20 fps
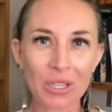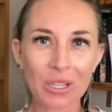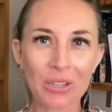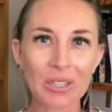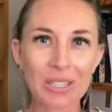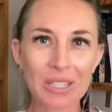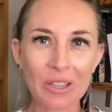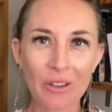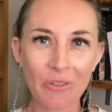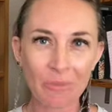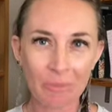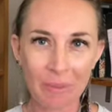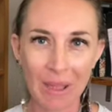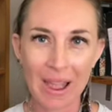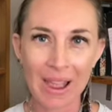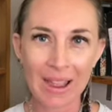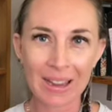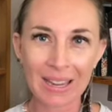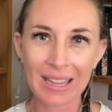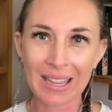yourself
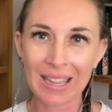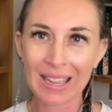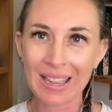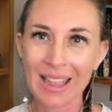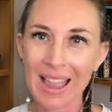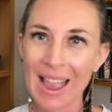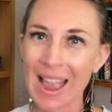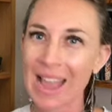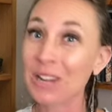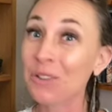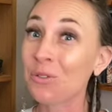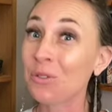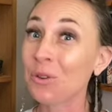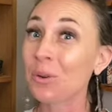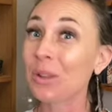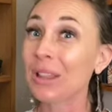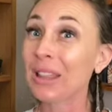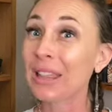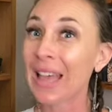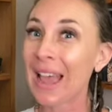back and if
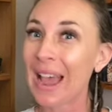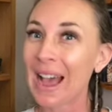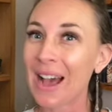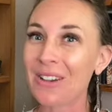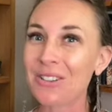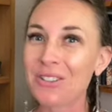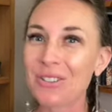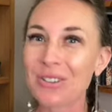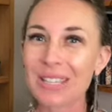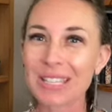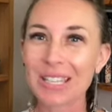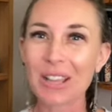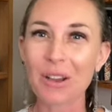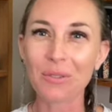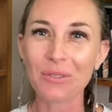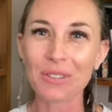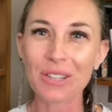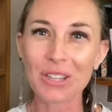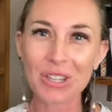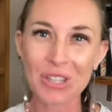you allowed
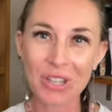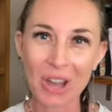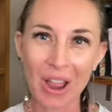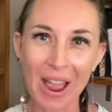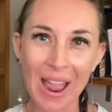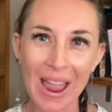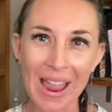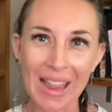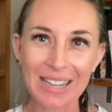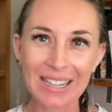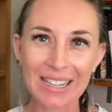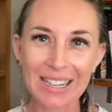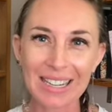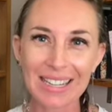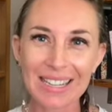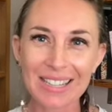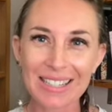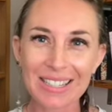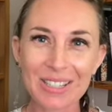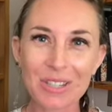yourself to shine
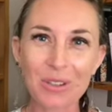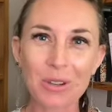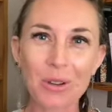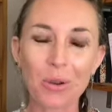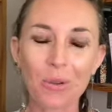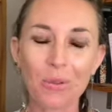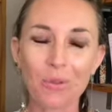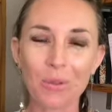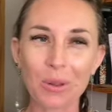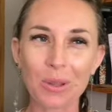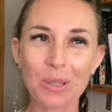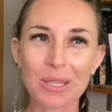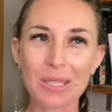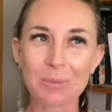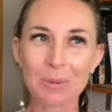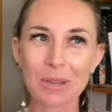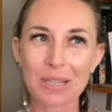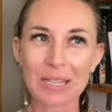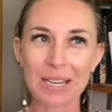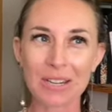to your
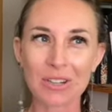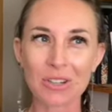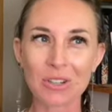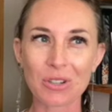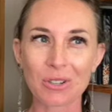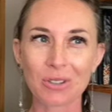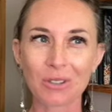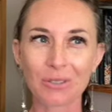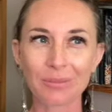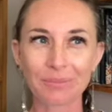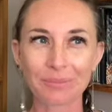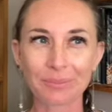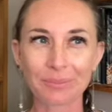fullest potential.